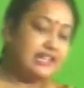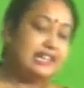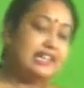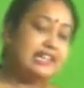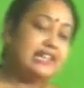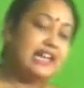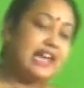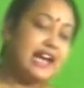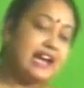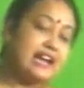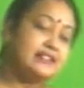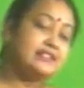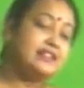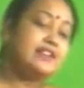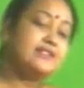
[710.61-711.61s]
he
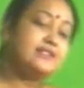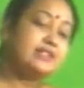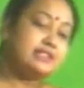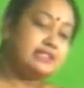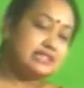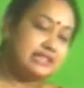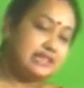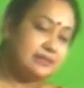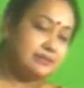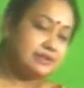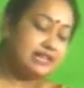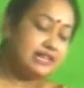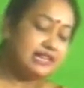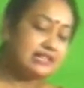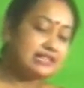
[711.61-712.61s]
had received
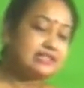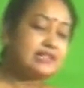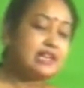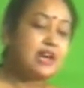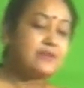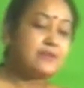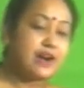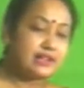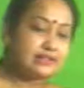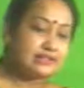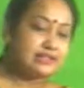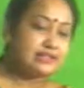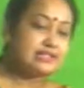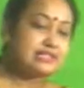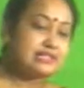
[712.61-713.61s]
his
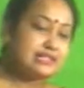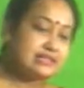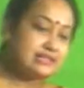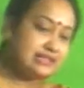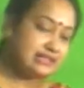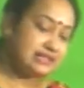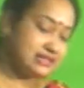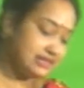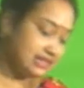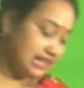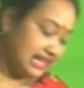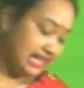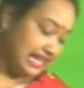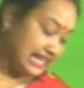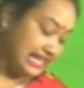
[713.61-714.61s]
father's disease
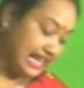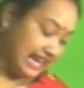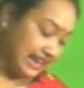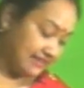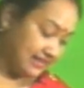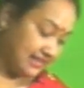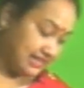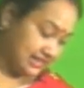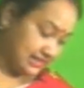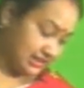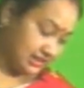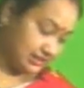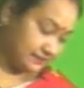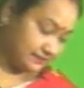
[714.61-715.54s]
in heritage,